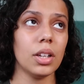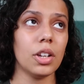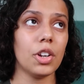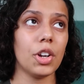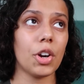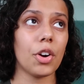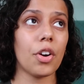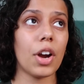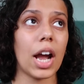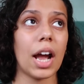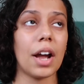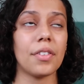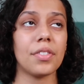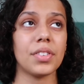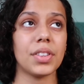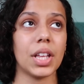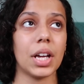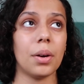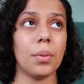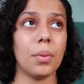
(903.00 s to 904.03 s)

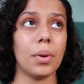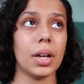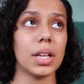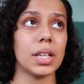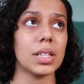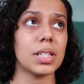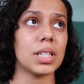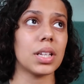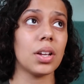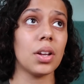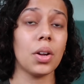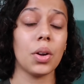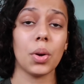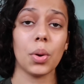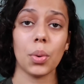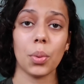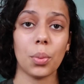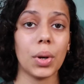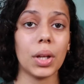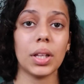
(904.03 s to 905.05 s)
craft that was
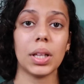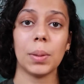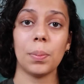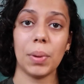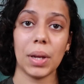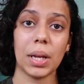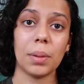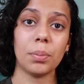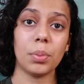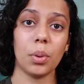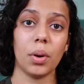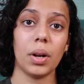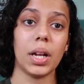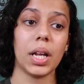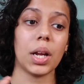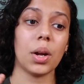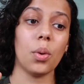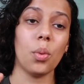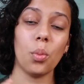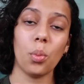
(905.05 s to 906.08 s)
really
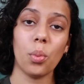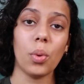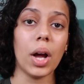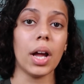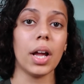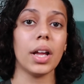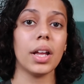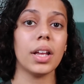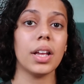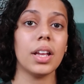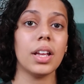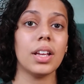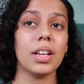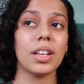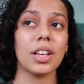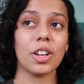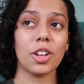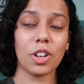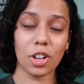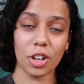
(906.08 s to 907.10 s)
pinpointing what
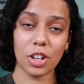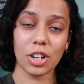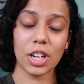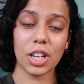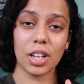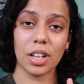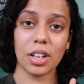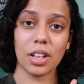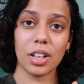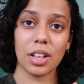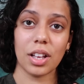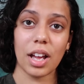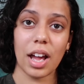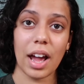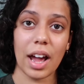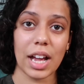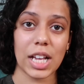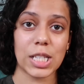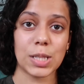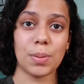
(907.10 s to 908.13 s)
good
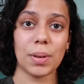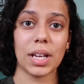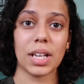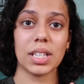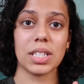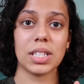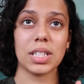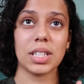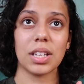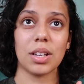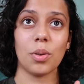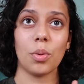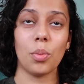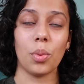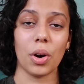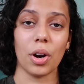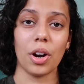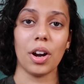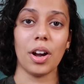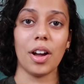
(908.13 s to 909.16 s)
aspects
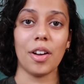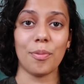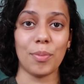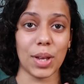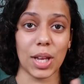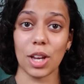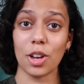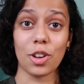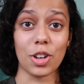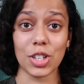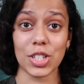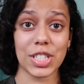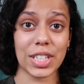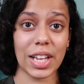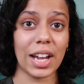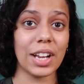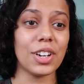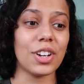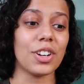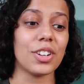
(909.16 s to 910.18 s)
were of being a good
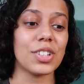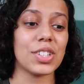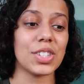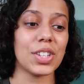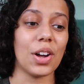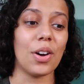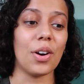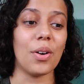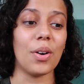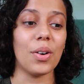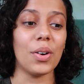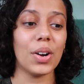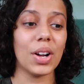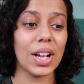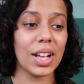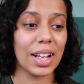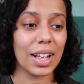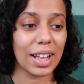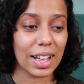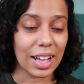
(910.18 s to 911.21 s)
designer. So
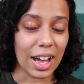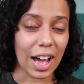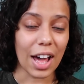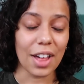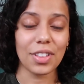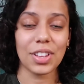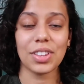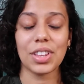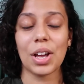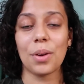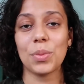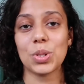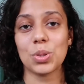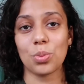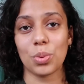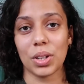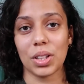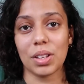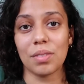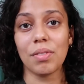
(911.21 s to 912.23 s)
I think that was
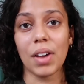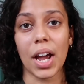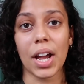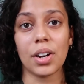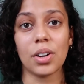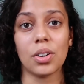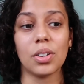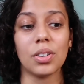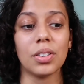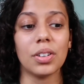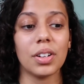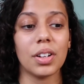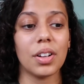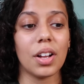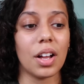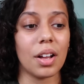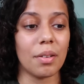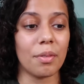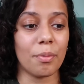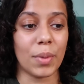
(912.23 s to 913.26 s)
really vital
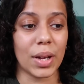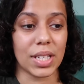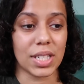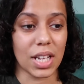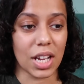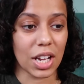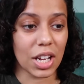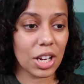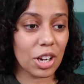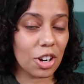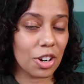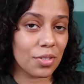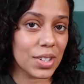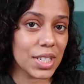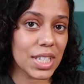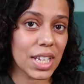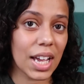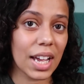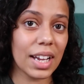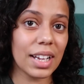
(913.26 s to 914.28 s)
of my second year of
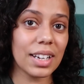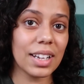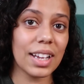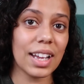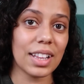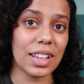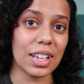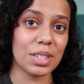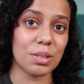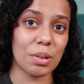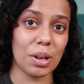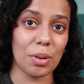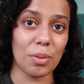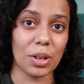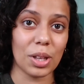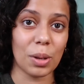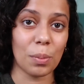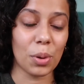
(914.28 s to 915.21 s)
design, and that's what I really